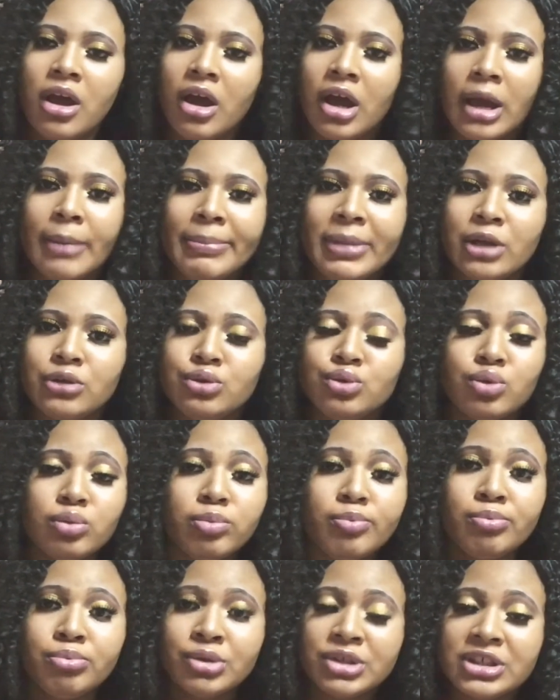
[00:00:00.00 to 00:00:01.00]
I plan to
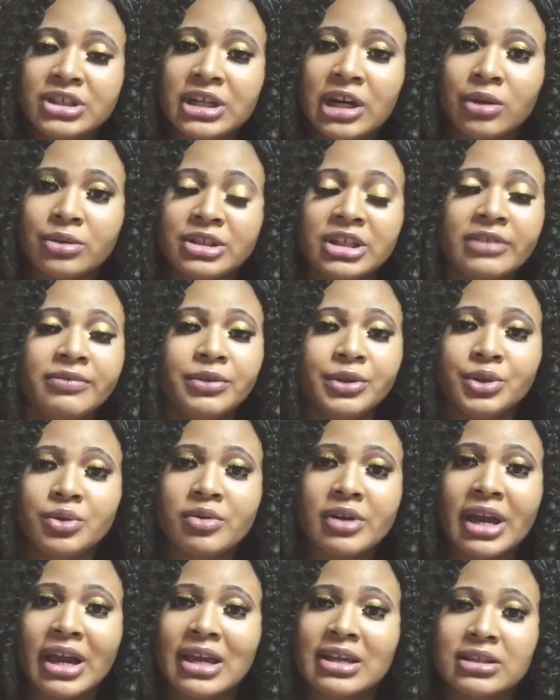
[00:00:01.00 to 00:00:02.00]
put it out there for you
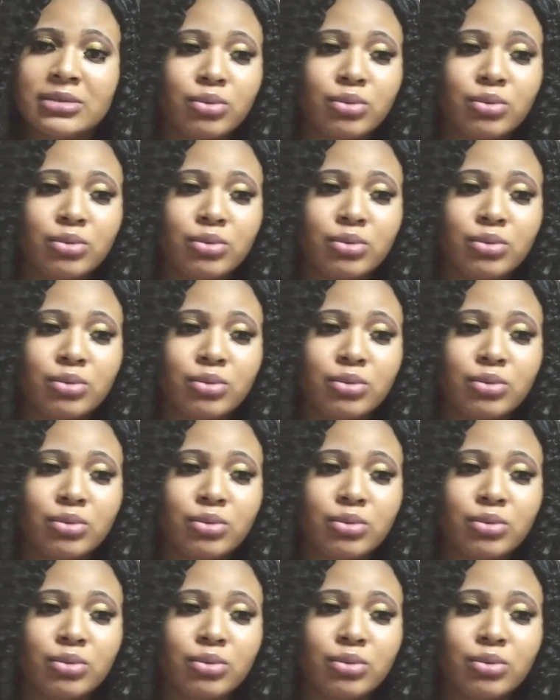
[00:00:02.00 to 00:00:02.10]
guys,